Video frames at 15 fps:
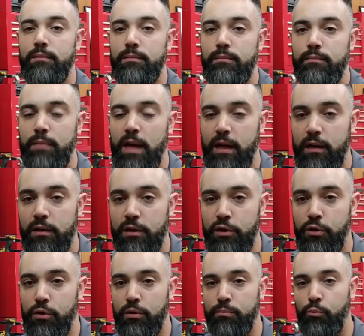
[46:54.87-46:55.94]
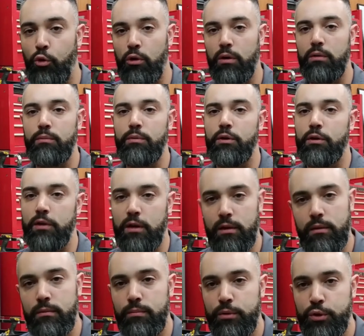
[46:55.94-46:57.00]
making your
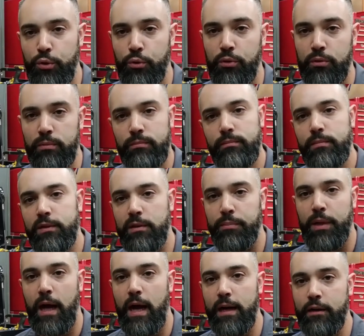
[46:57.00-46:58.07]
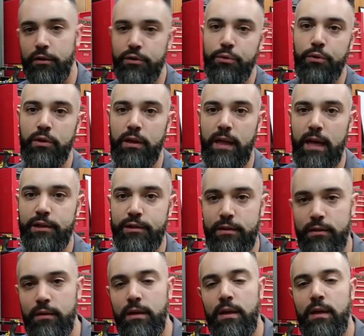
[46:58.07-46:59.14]
tool supply, your tool collection
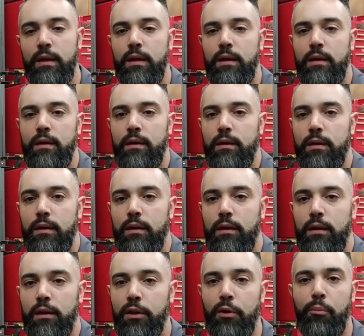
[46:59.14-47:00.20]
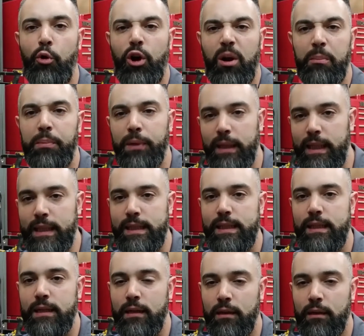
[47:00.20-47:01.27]
a little more complete and a